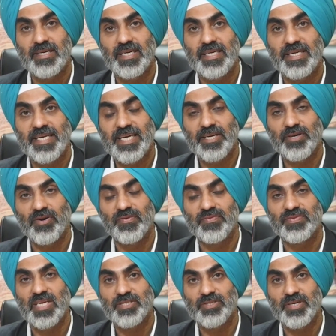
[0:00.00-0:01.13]
intake of
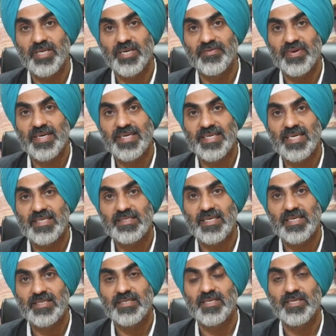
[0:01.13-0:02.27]
saturated fatty
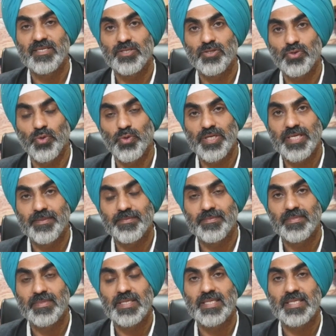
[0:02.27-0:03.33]
acids, sodium,